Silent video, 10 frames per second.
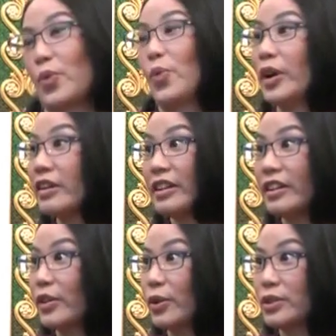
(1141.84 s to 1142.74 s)
So we're
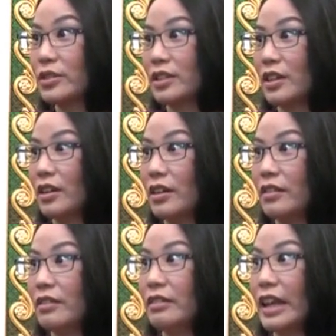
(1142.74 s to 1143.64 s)
gonna go to
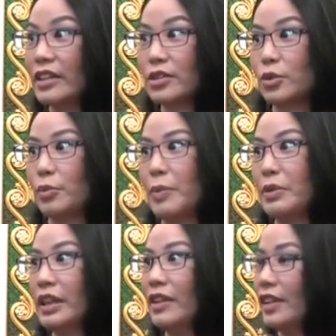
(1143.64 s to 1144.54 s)
the next room. I
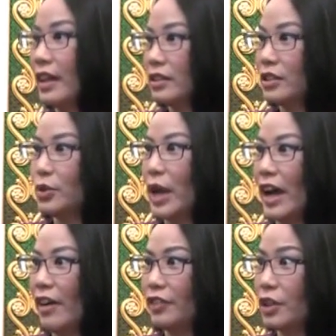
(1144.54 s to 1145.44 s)
believe that you
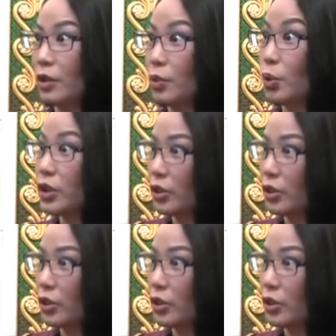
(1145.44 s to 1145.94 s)
have the